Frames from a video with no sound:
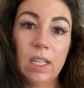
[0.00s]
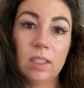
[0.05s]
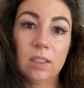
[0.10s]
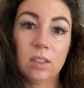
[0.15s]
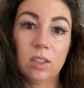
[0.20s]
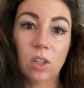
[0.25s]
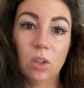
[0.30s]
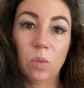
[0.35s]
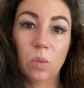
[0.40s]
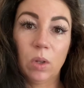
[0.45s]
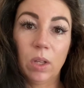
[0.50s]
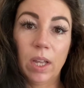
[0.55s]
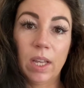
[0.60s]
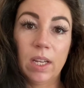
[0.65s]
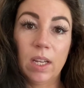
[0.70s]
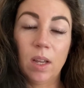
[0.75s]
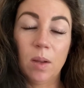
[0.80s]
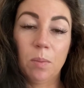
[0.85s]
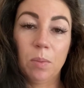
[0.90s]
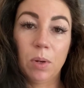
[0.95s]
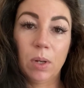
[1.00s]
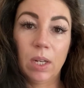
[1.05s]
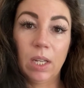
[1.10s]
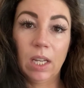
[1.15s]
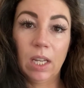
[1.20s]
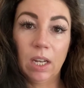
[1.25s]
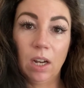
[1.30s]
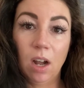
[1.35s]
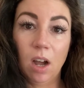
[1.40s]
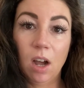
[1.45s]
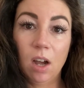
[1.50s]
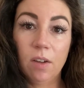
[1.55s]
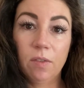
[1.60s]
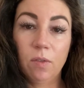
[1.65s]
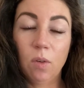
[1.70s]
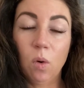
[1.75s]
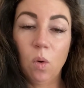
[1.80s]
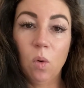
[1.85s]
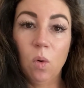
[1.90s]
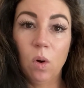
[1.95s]
and so we'll end up putting it
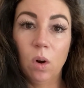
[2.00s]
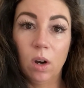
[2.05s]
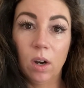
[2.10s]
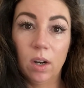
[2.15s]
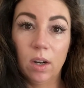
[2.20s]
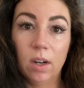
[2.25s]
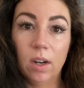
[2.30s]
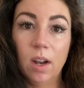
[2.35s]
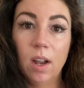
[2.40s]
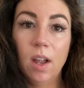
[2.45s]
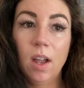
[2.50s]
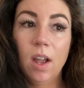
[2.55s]
off. Or